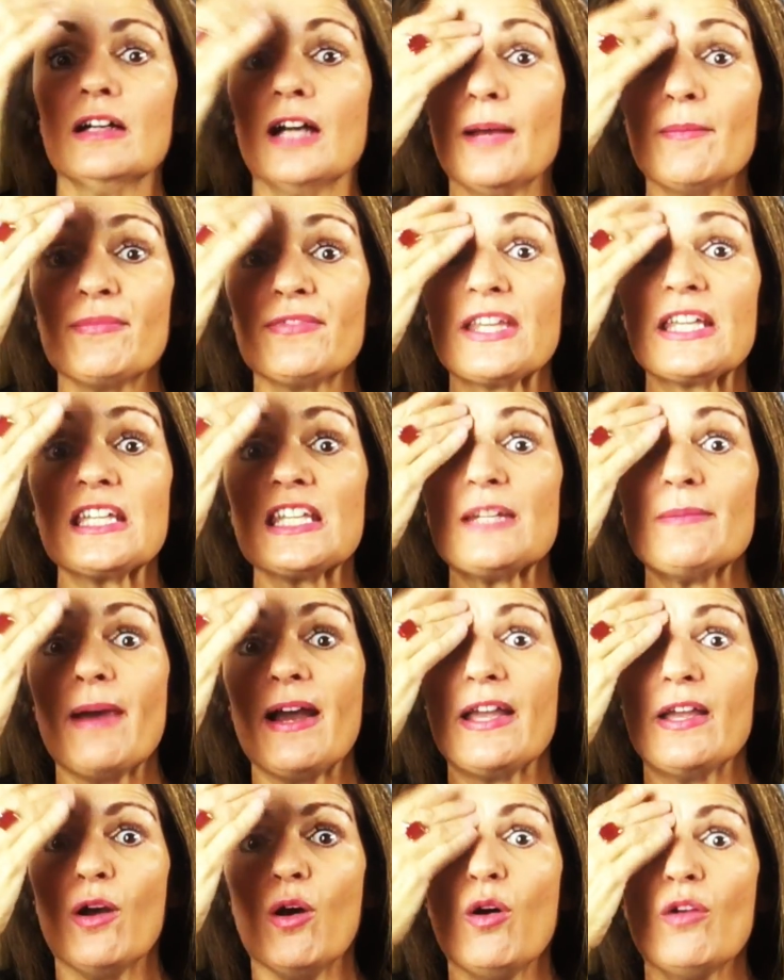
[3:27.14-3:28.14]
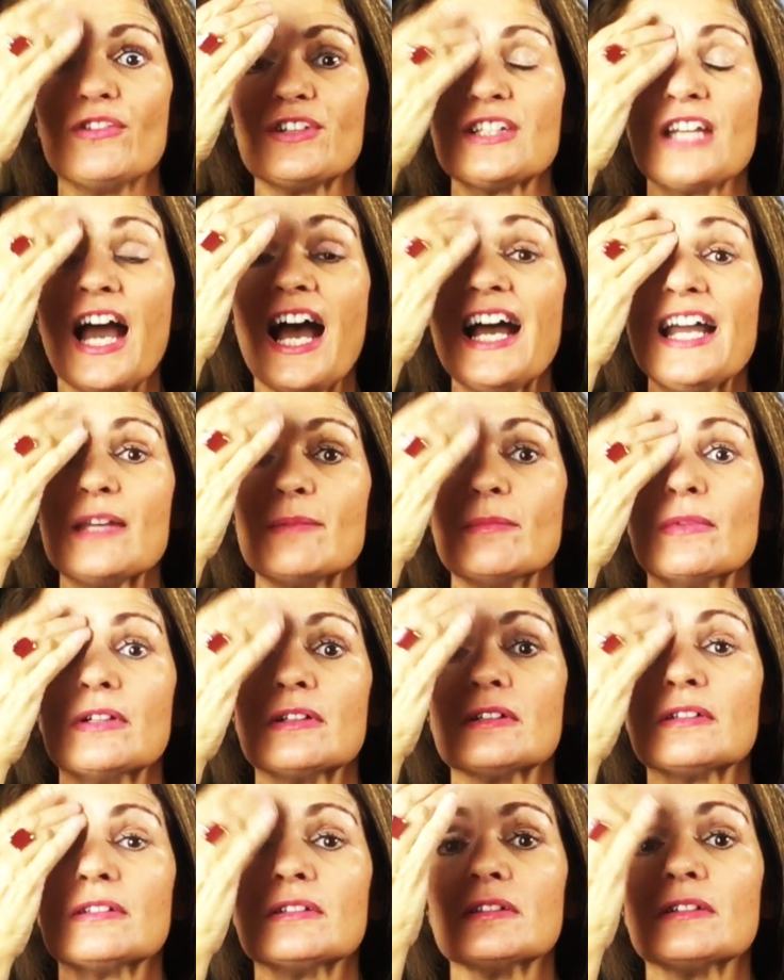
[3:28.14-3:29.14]
I'm thinking about it all the time.
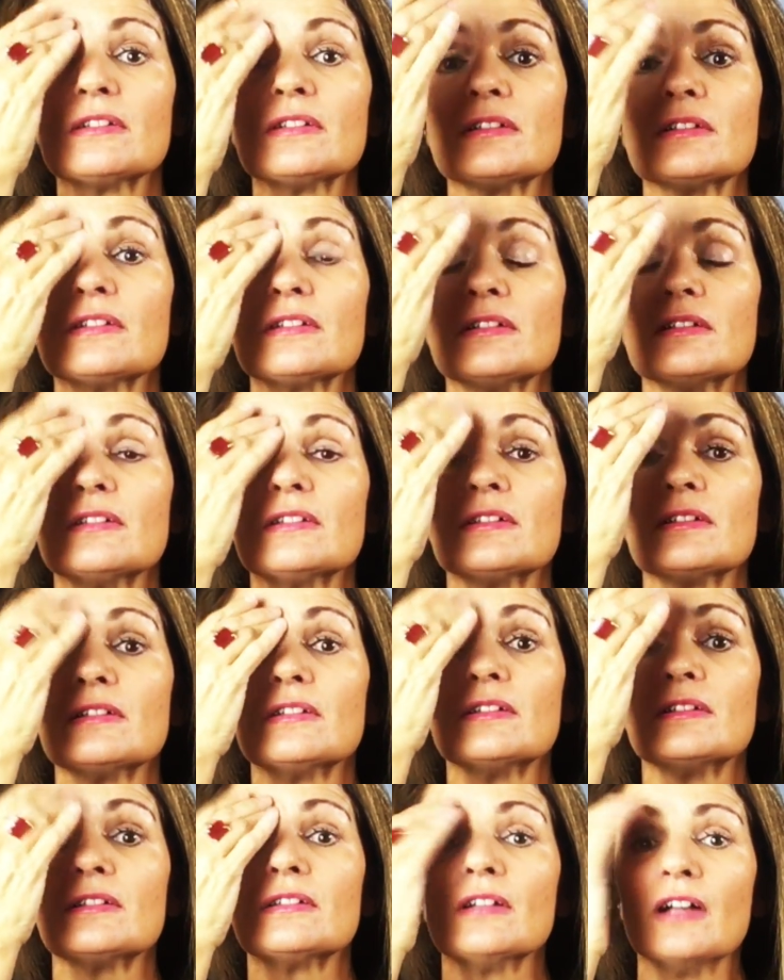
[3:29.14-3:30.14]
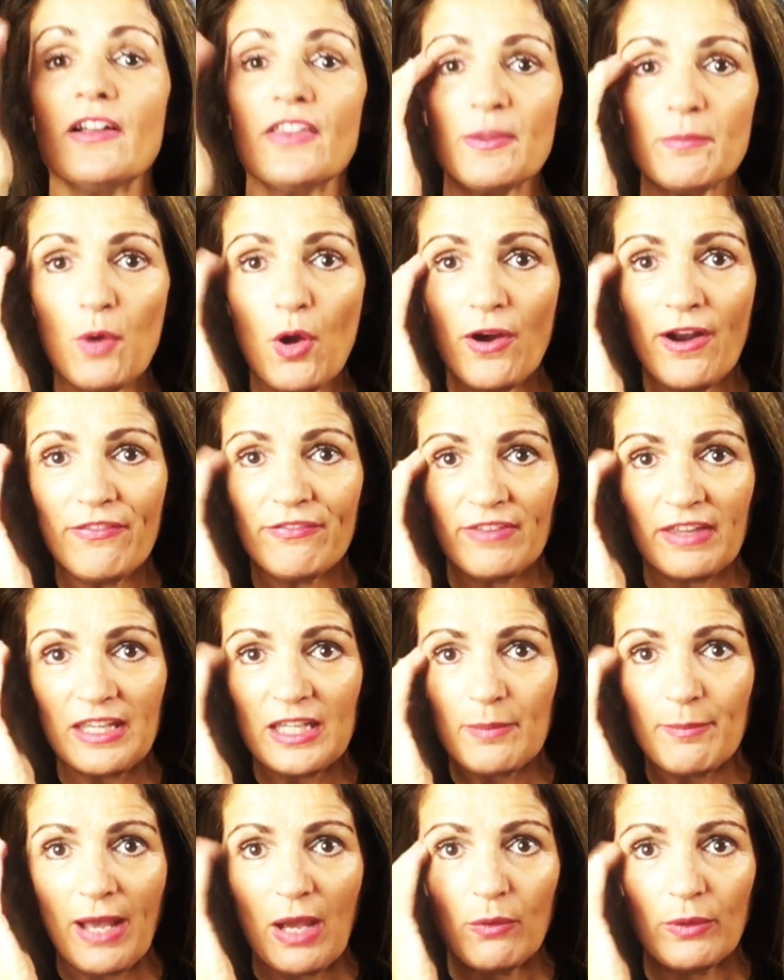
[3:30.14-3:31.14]
And the more I
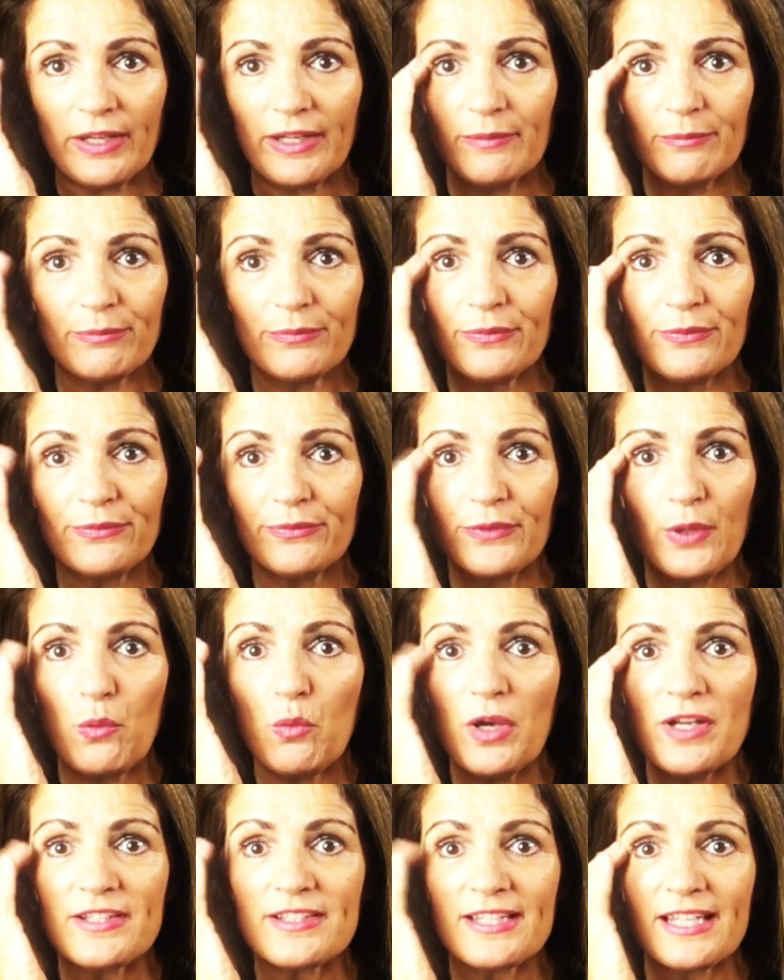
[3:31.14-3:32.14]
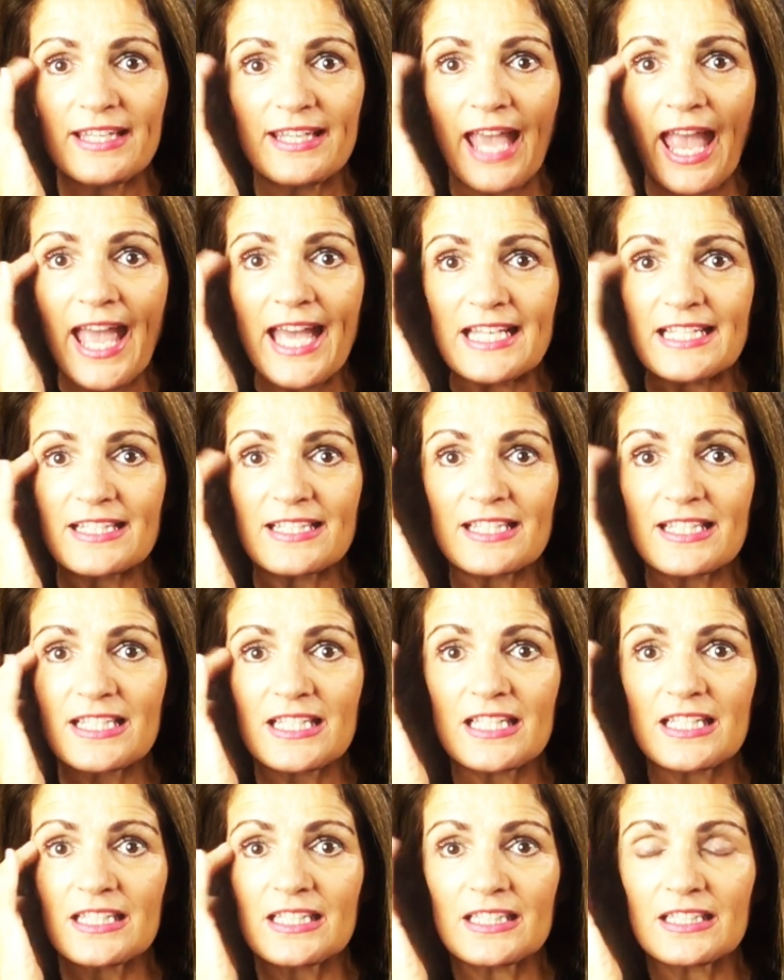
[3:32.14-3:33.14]
think about it, the worse it
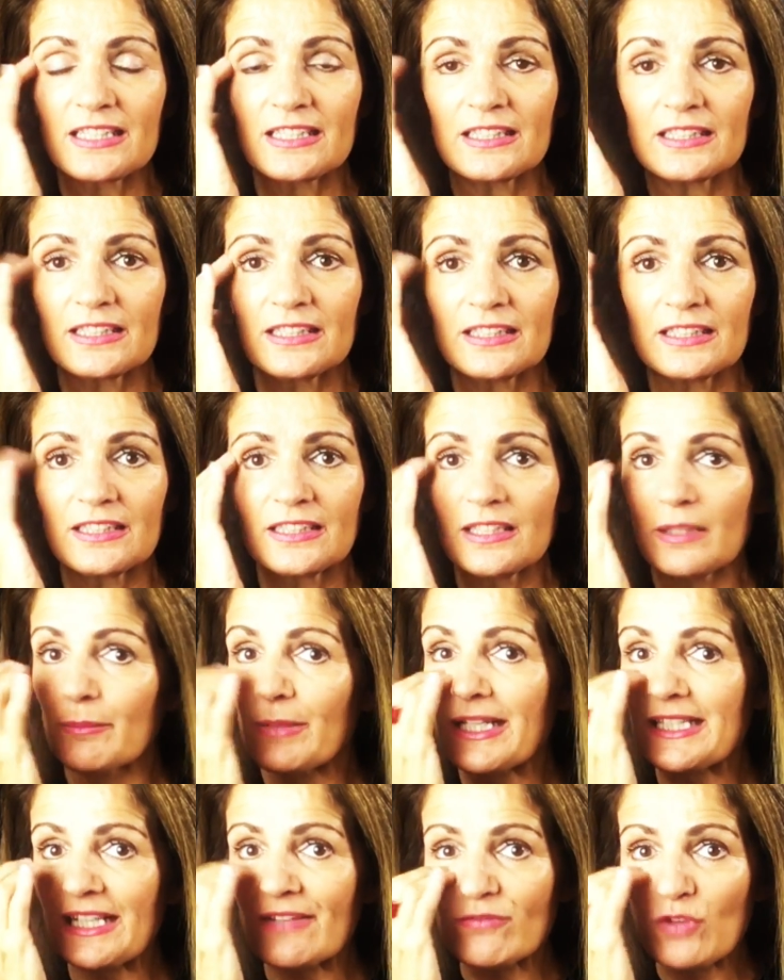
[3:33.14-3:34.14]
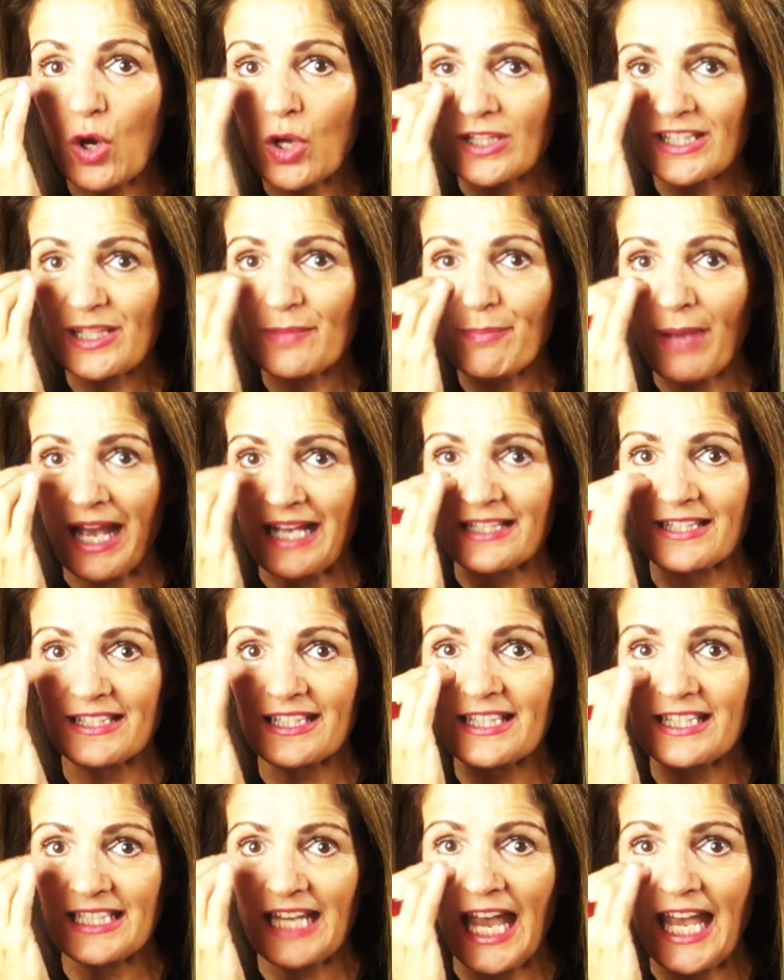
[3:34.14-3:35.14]
gets. Because I've got to pass
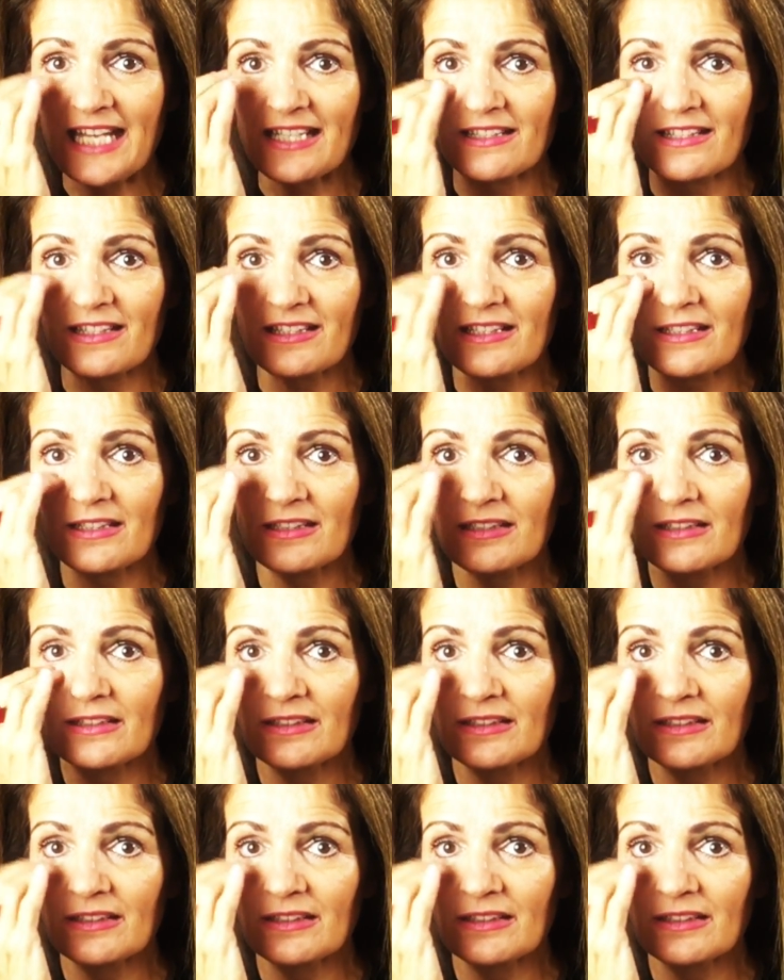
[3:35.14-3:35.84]
this test.